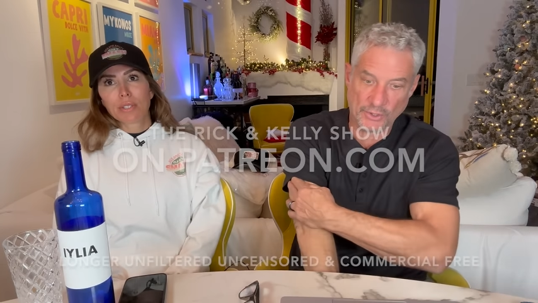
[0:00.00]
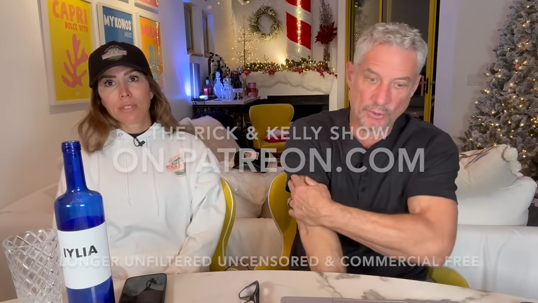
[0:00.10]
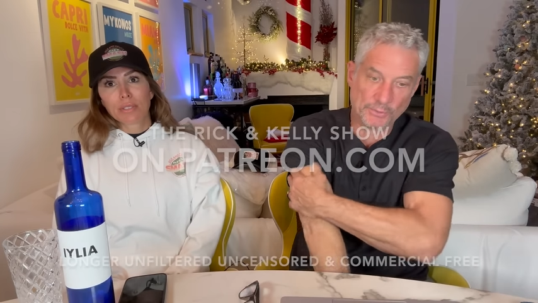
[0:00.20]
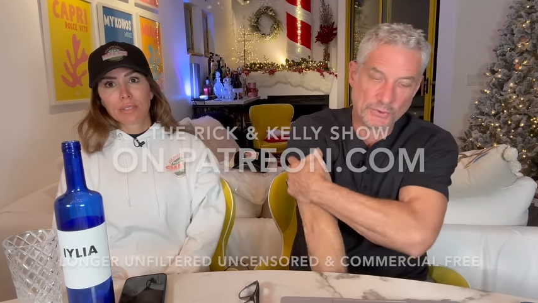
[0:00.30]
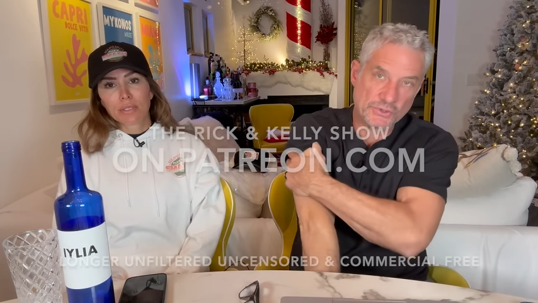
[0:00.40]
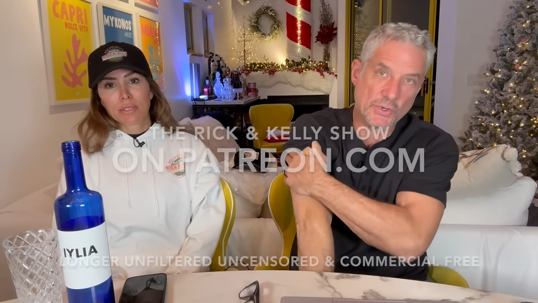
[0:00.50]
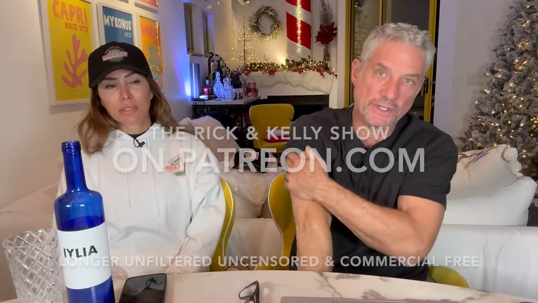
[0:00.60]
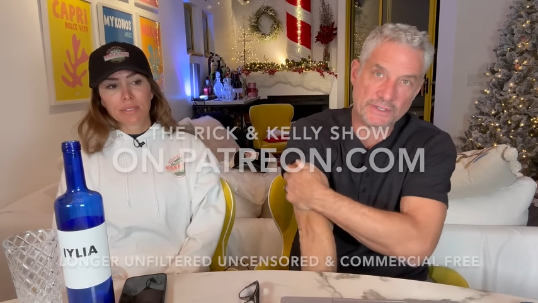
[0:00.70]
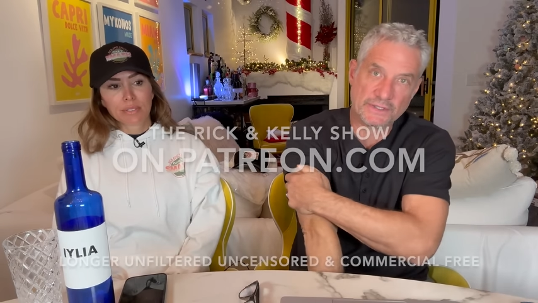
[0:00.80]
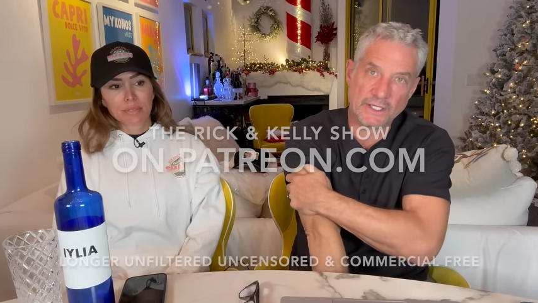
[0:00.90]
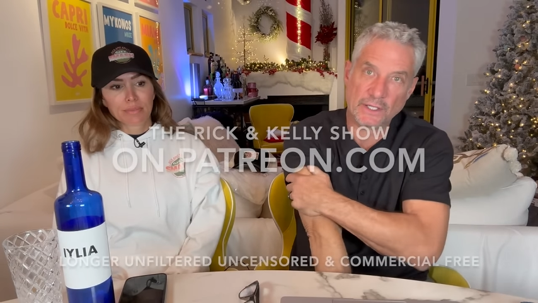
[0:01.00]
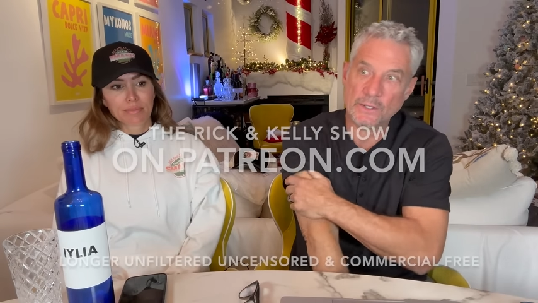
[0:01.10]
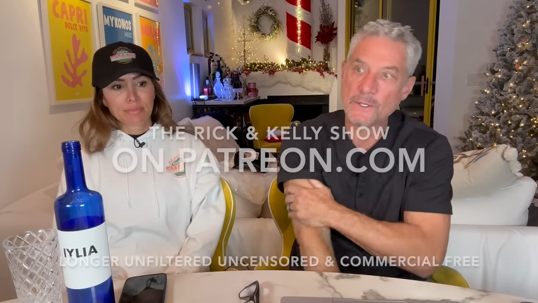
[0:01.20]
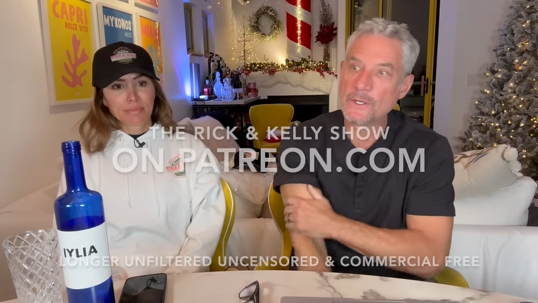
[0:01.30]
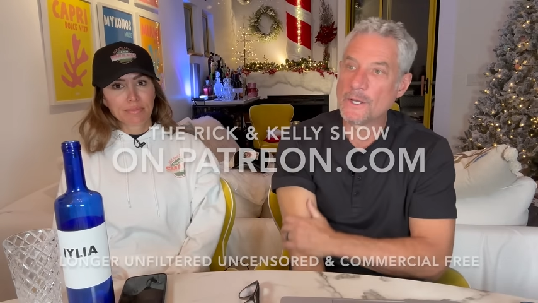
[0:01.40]
Speaker 1: We hope you'll join us
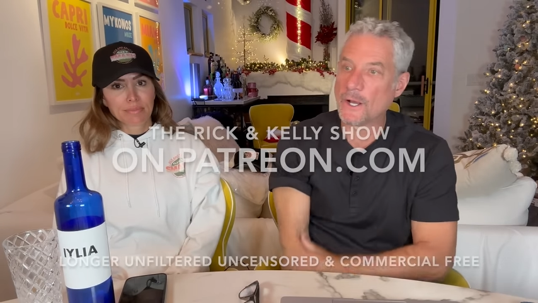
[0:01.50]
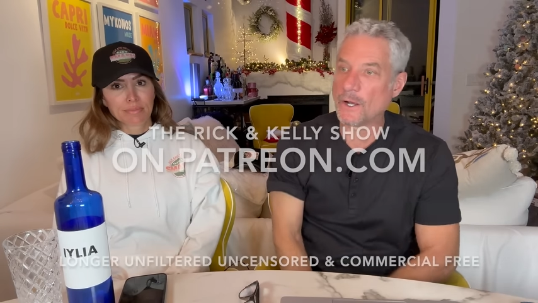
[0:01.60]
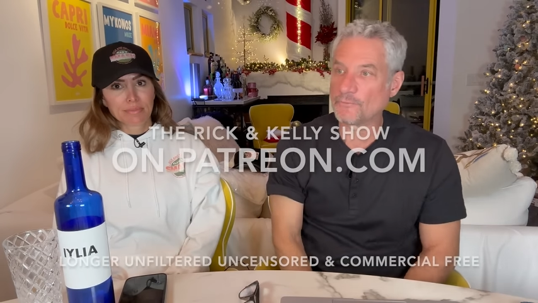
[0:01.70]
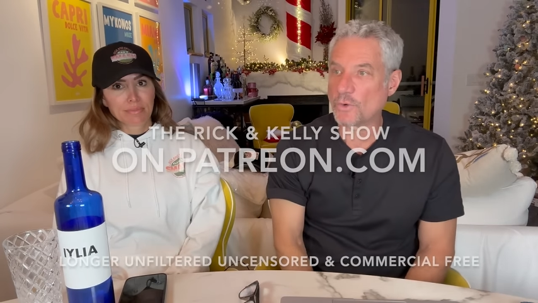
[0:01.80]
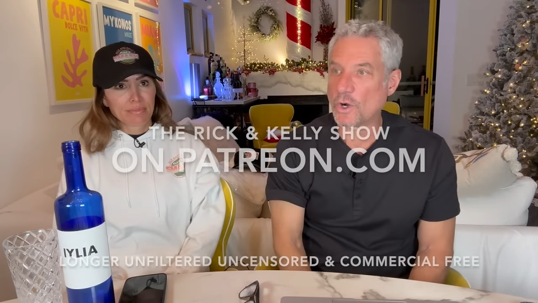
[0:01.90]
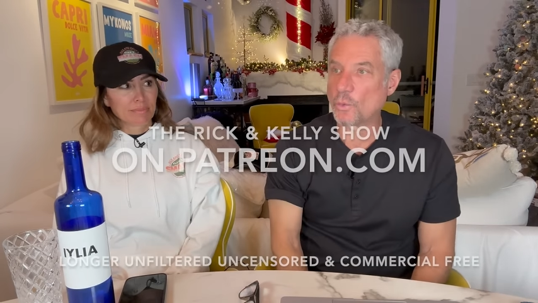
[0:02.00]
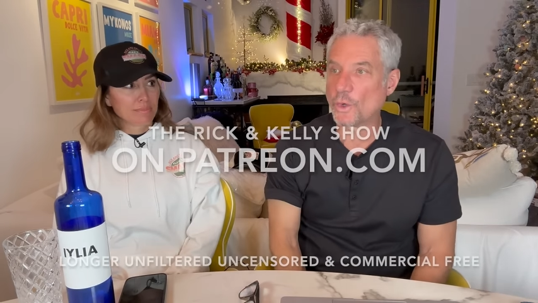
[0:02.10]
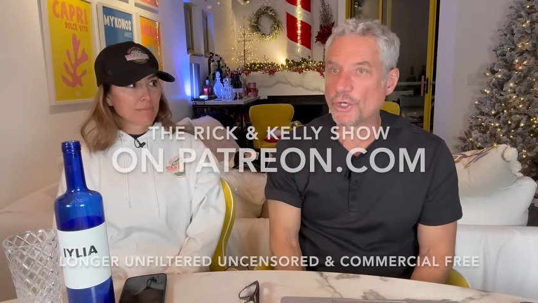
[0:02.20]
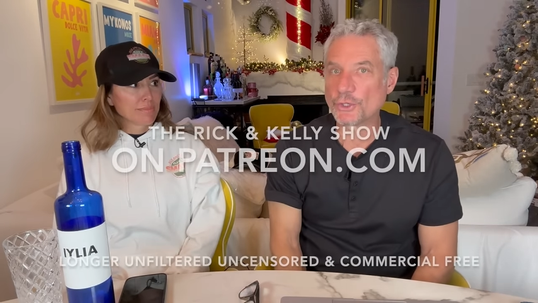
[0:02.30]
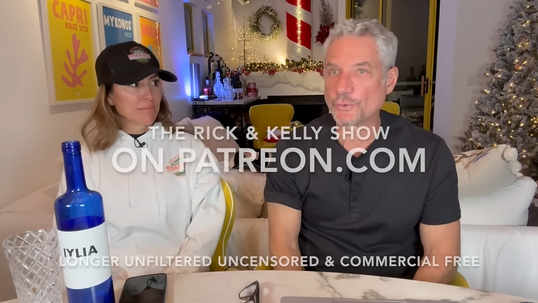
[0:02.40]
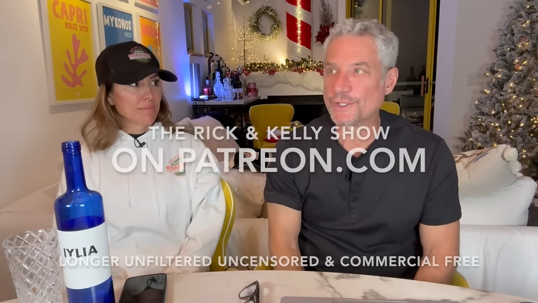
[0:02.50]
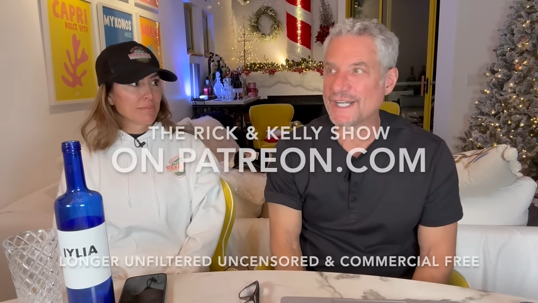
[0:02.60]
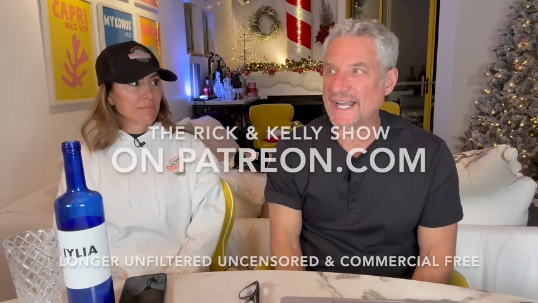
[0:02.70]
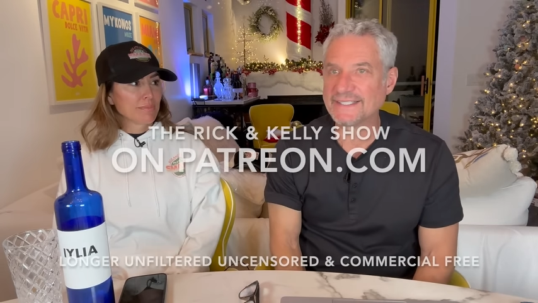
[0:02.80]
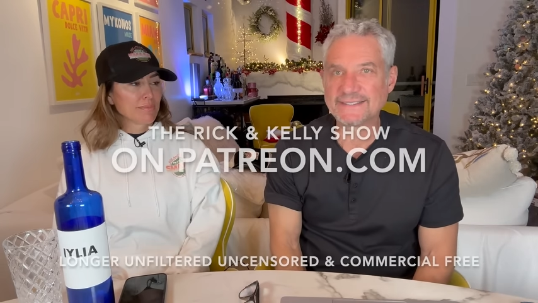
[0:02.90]
there uh, for our
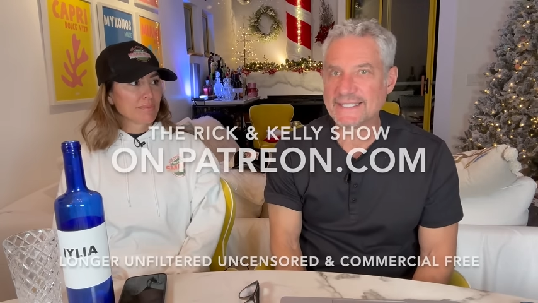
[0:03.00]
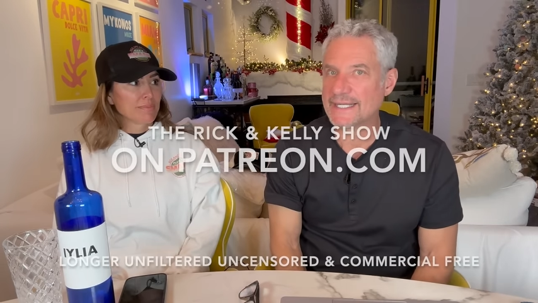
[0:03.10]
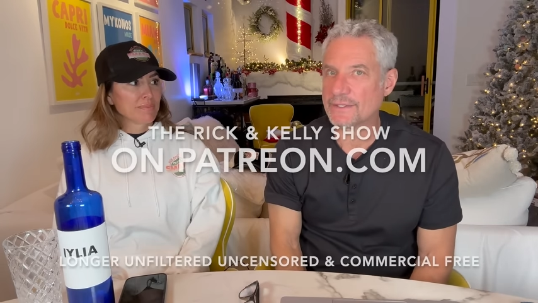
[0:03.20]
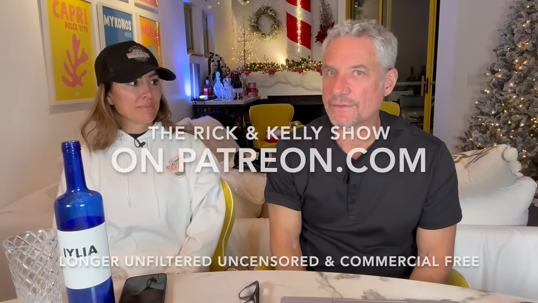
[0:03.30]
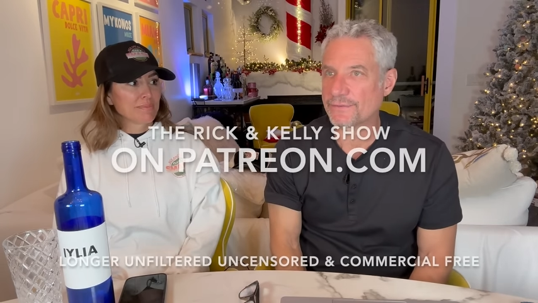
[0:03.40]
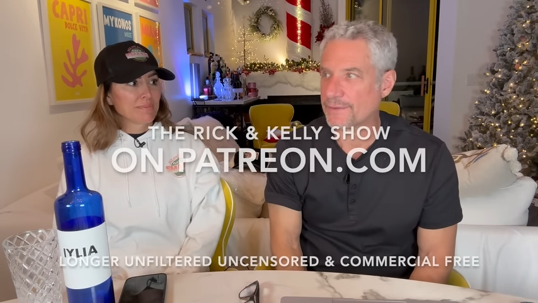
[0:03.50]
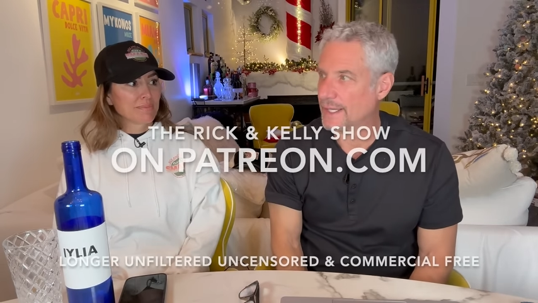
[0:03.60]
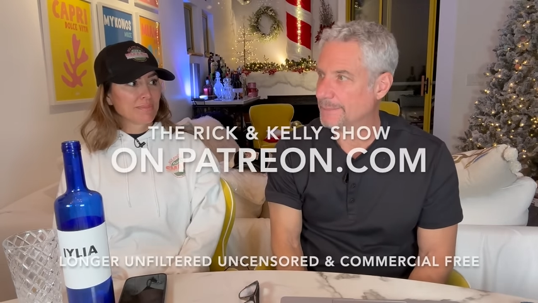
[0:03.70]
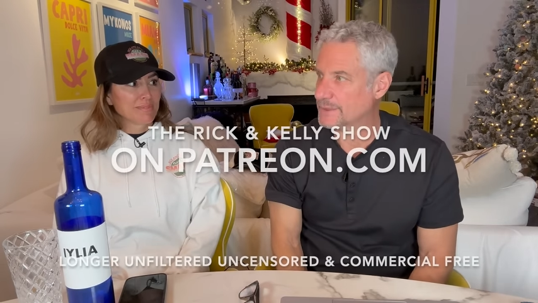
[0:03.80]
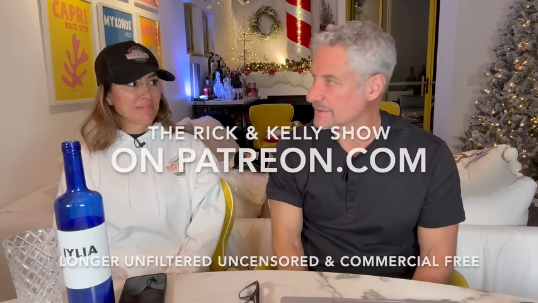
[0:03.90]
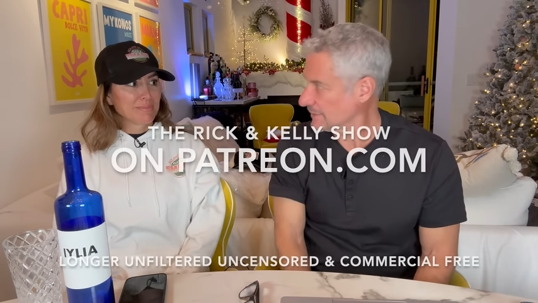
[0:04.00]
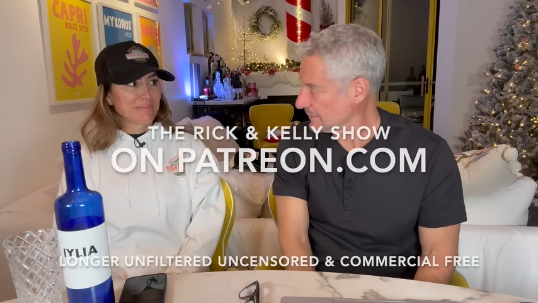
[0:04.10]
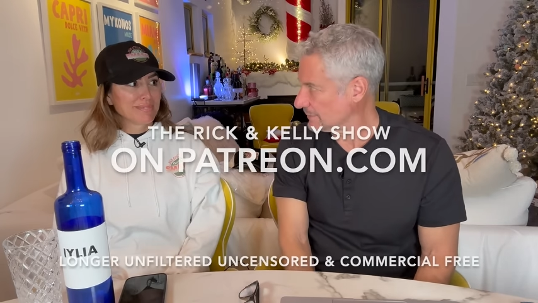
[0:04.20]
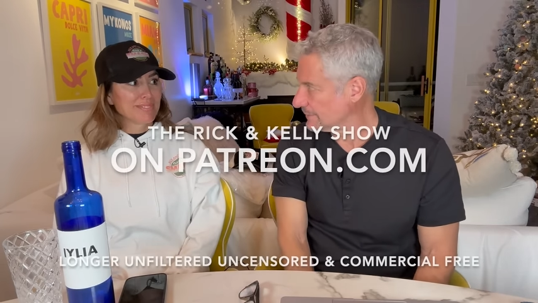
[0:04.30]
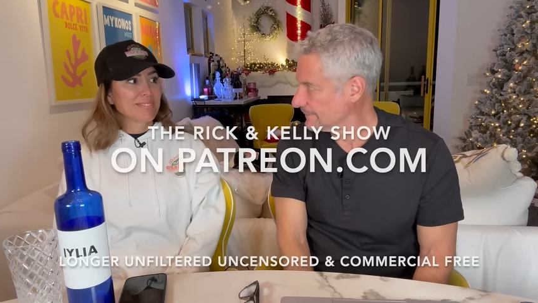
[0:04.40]
119th
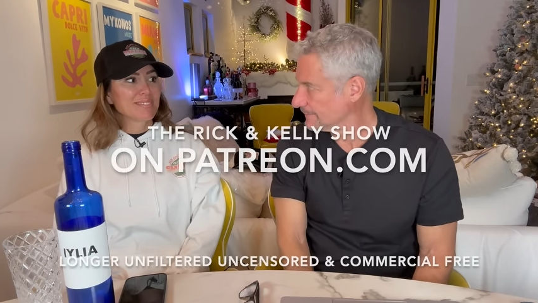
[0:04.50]
episode.